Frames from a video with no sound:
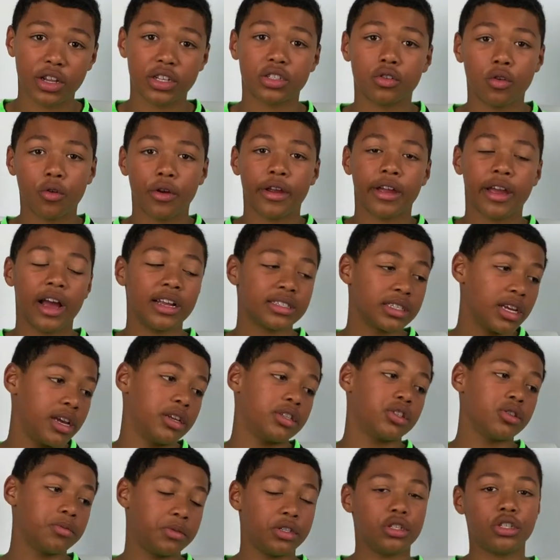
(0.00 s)
scoring as a
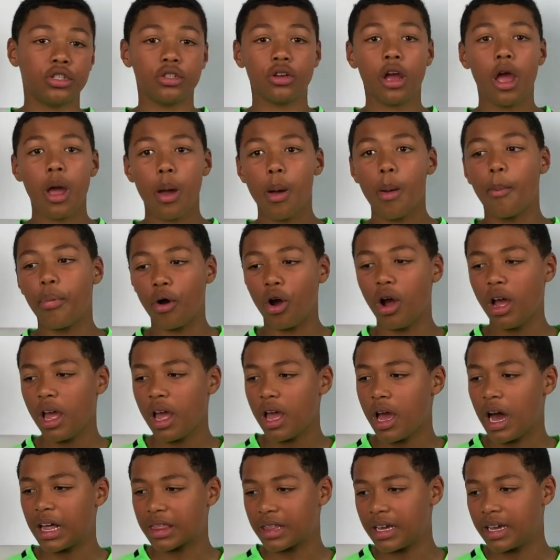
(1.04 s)
substitute. But
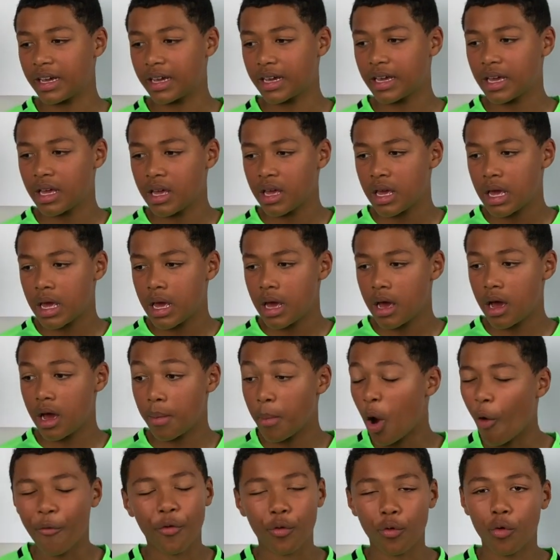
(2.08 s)
I think
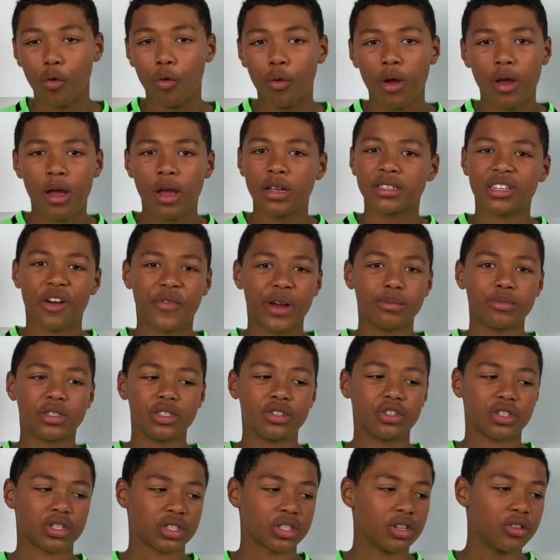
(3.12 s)
overall, Southampton
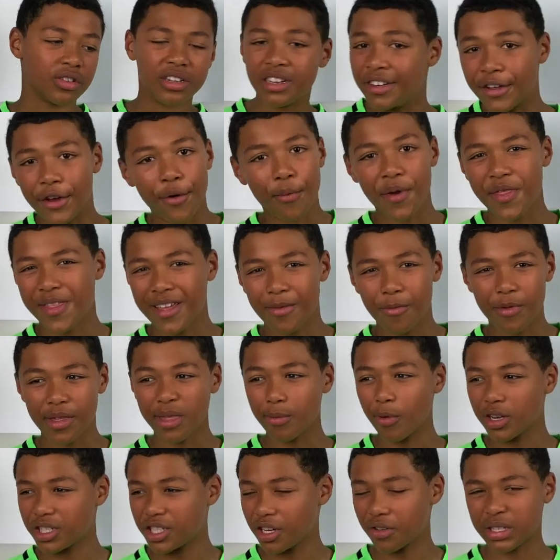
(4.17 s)
just couldn't deal with
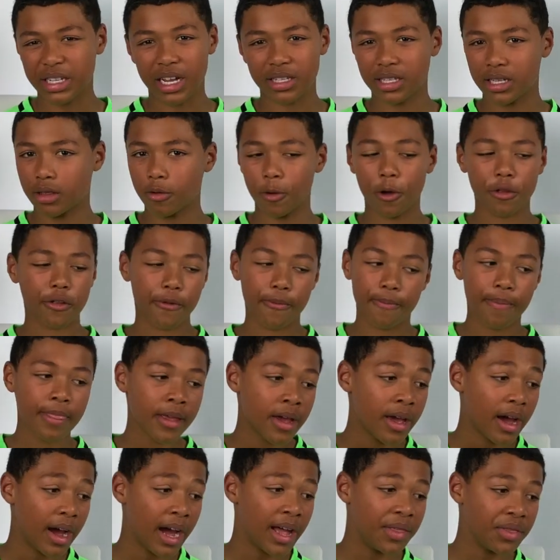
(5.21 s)
what Chelsea had to throw at them,
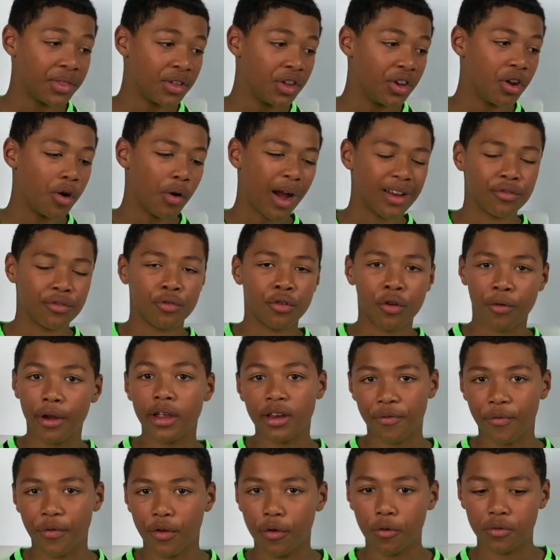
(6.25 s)
and you know, had great
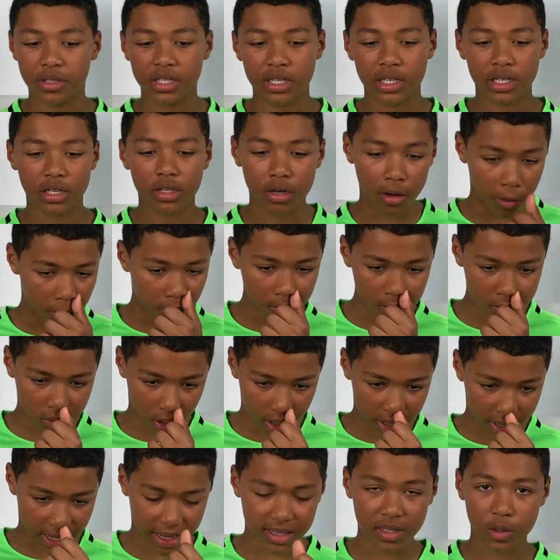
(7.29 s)
difficulty, you know, trying to
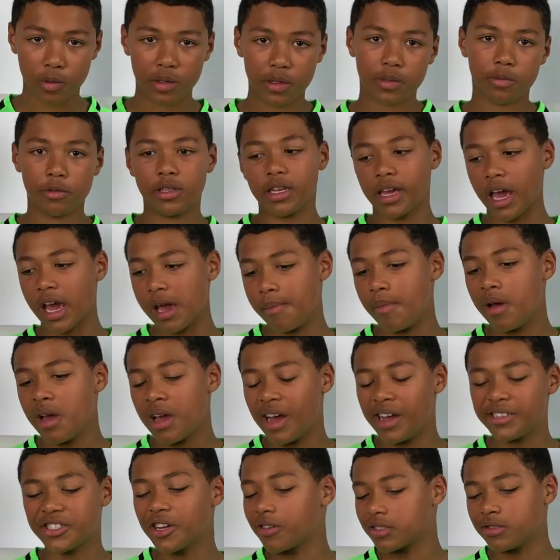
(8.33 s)
get to grips with the game. And
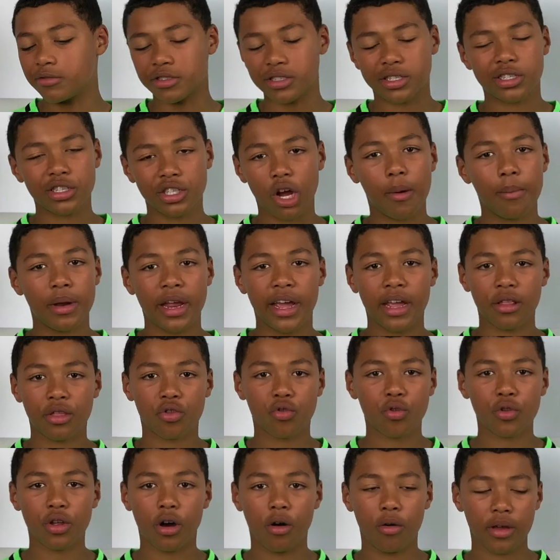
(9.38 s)
Chelsea were just dominating through
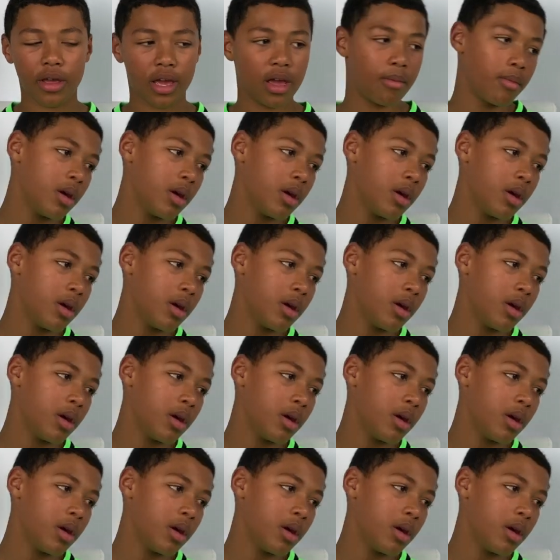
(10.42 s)
the whole game.